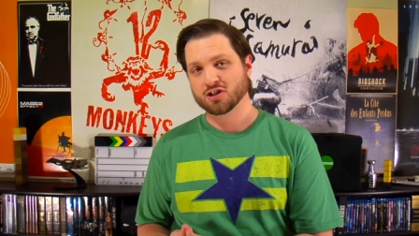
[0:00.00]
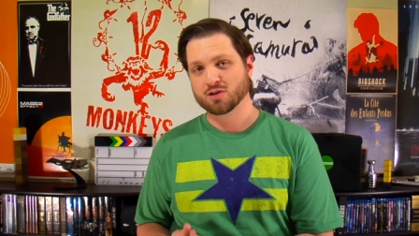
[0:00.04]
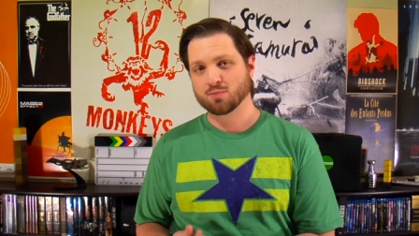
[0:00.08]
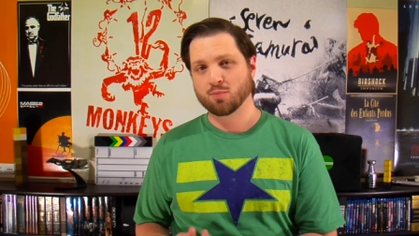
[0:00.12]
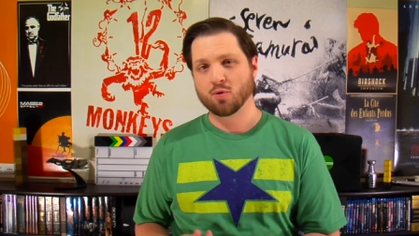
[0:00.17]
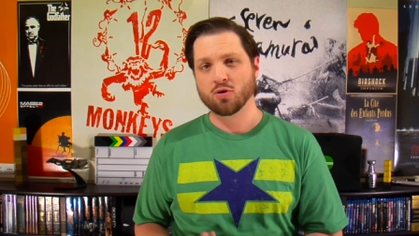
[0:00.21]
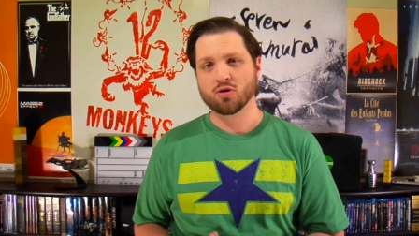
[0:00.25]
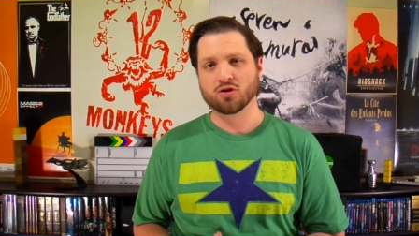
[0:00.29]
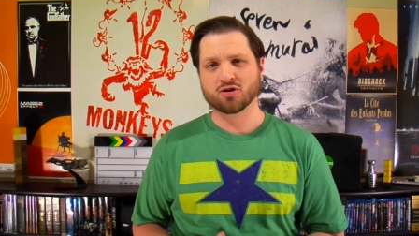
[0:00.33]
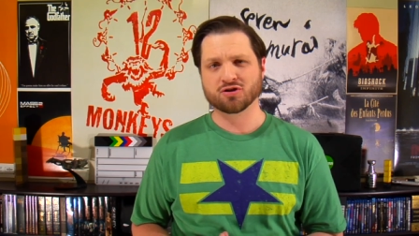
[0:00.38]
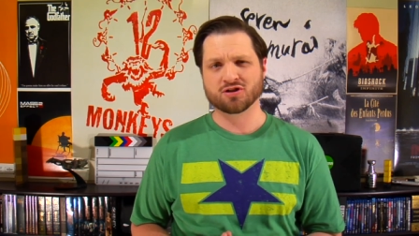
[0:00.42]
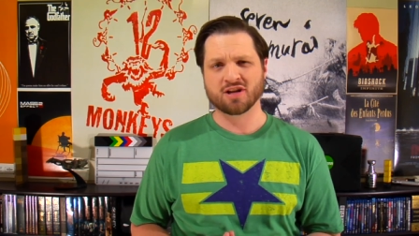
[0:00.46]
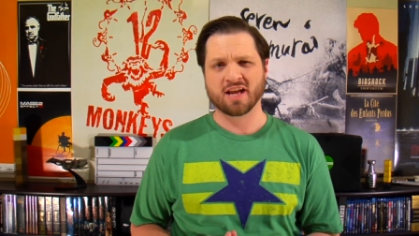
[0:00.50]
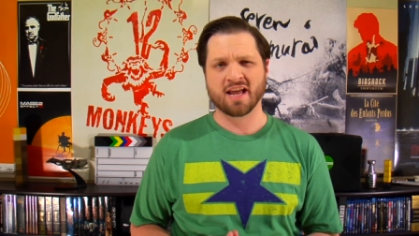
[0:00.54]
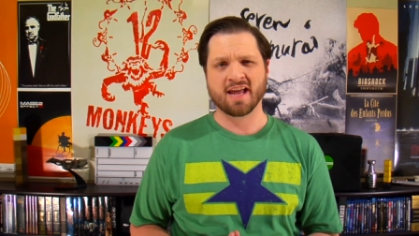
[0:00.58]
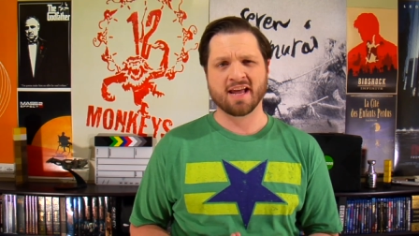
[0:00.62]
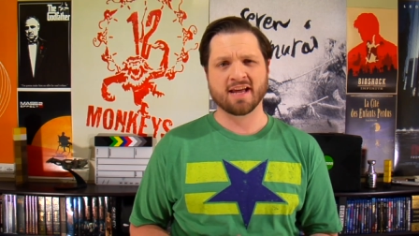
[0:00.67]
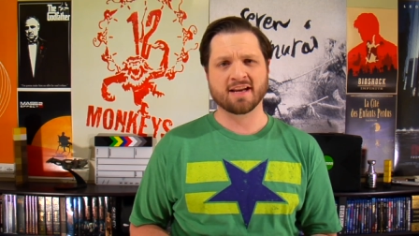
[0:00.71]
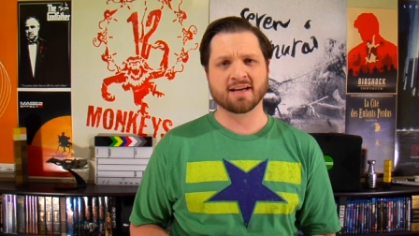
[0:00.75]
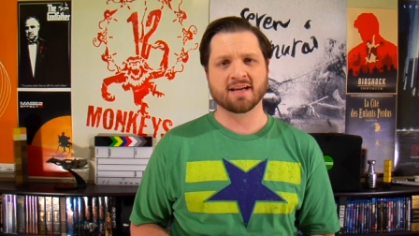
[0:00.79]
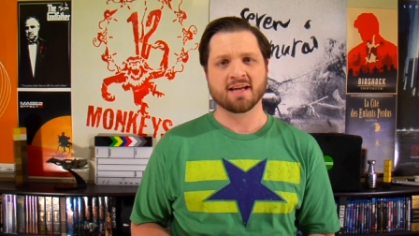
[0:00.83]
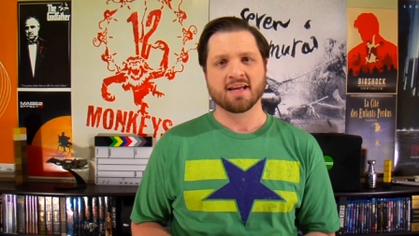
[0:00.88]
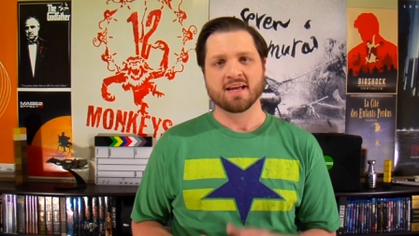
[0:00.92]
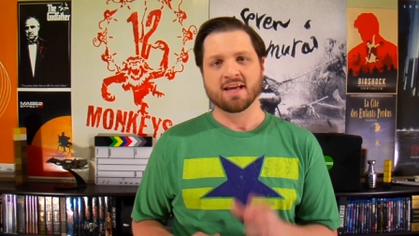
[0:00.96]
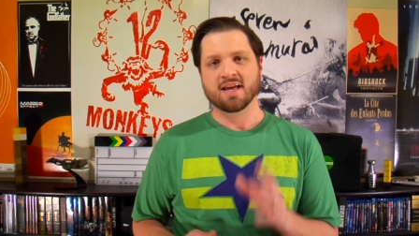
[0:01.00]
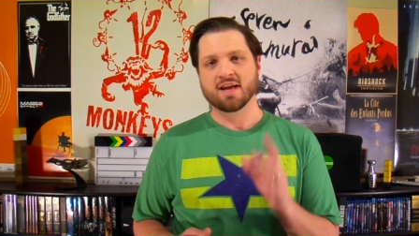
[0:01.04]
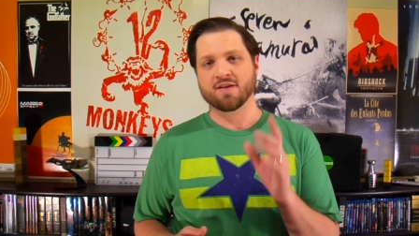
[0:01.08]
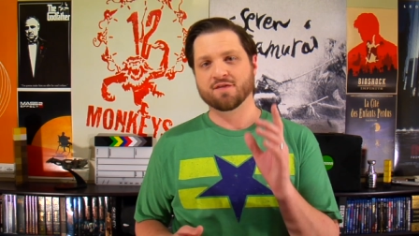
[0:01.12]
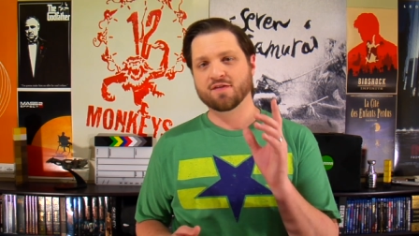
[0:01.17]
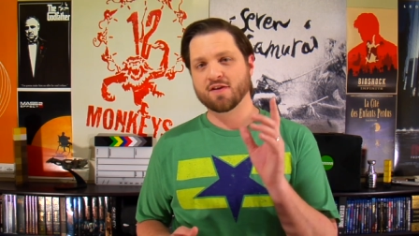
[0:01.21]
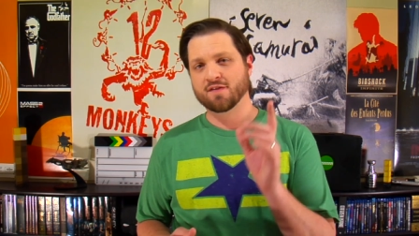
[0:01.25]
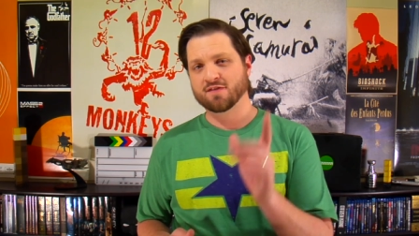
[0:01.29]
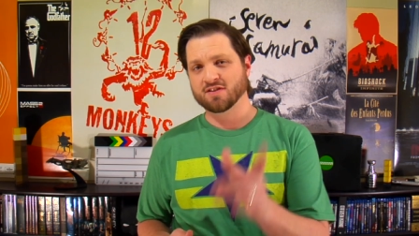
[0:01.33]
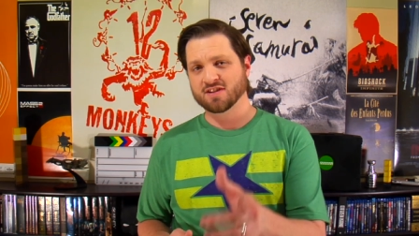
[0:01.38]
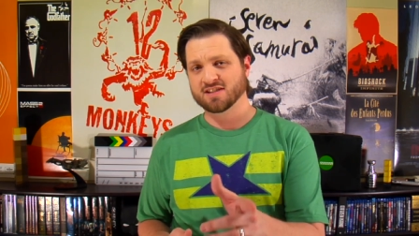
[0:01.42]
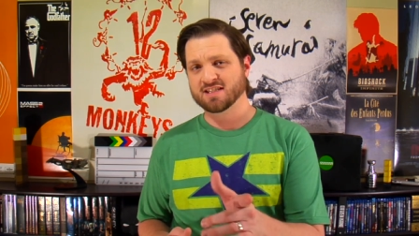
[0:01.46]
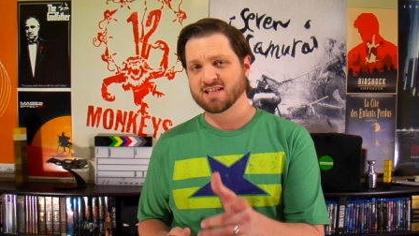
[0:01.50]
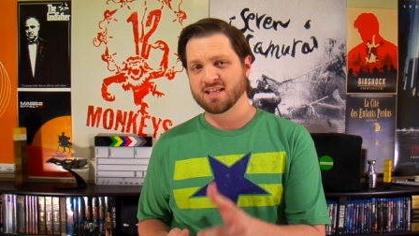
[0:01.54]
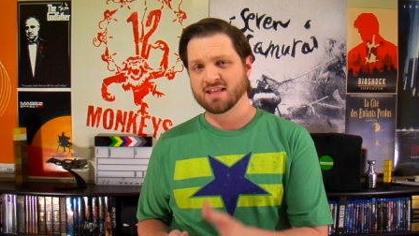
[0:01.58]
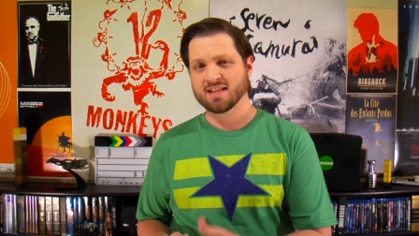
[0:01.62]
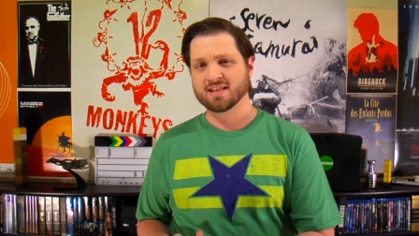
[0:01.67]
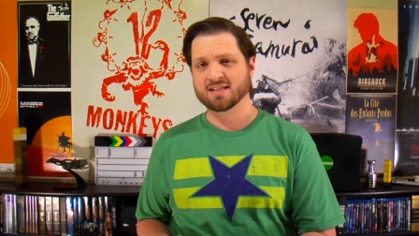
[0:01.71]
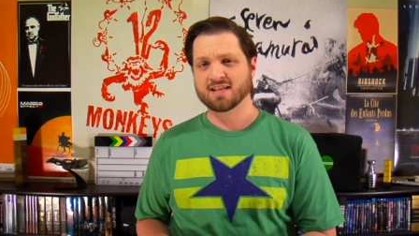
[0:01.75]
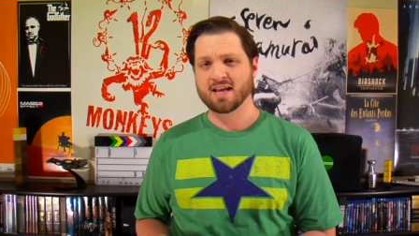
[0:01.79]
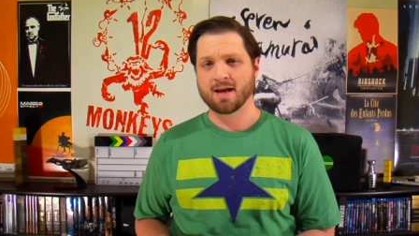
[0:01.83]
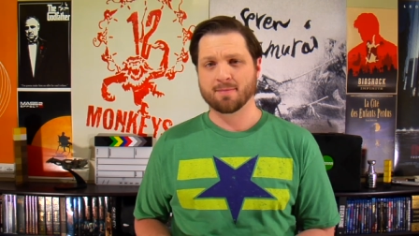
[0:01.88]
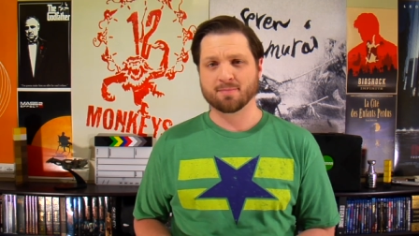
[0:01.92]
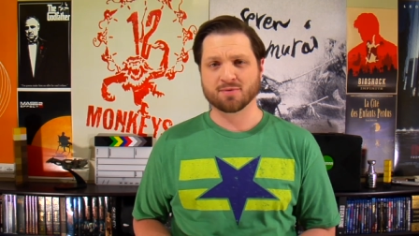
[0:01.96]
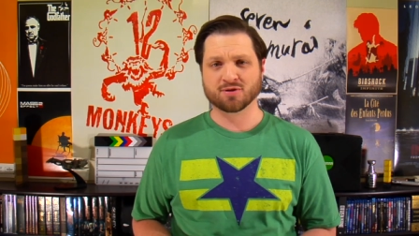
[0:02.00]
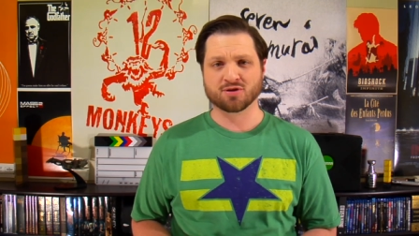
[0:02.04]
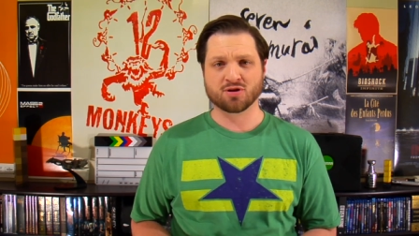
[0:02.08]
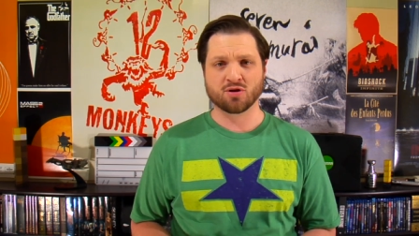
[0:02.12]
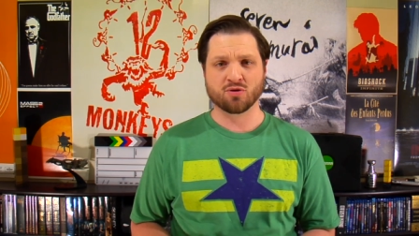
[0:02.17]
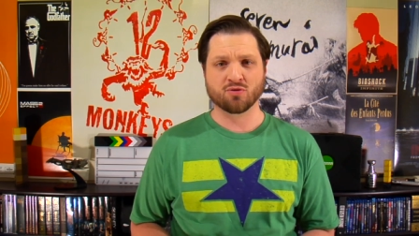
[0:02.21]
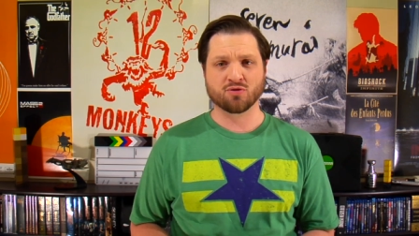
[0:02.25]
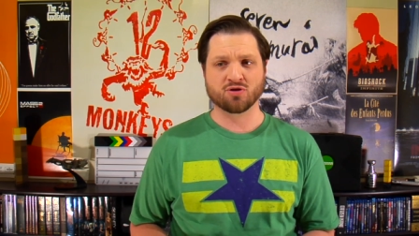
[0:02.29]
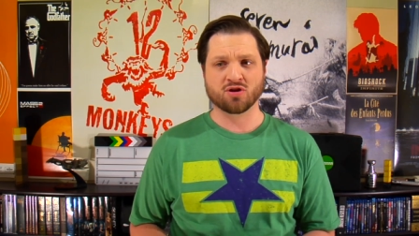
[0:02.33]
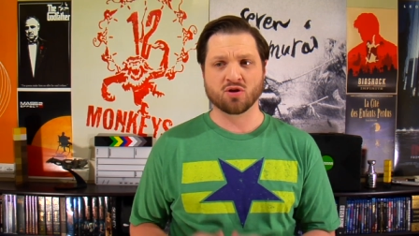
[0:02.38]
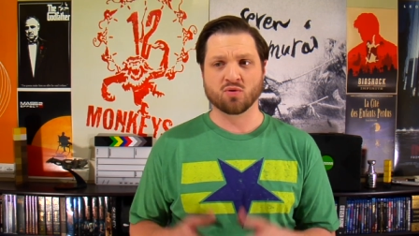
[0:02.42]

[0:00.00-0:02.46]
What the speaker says: spoilers ahead. If you haven't seen this episode,